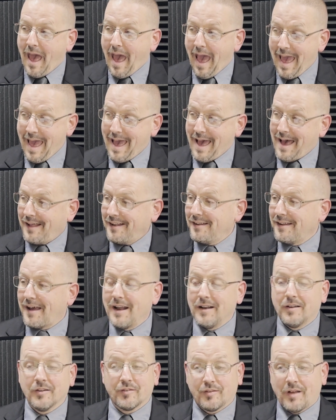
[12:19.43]
And a
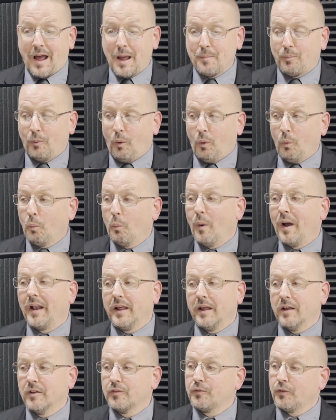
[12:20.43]
disciple, when
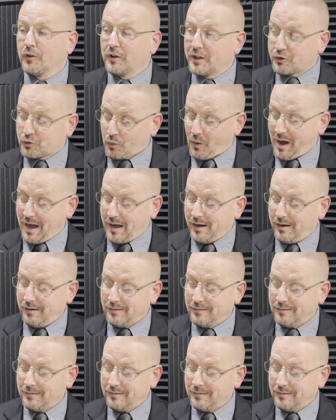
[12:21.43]
he is fully trained,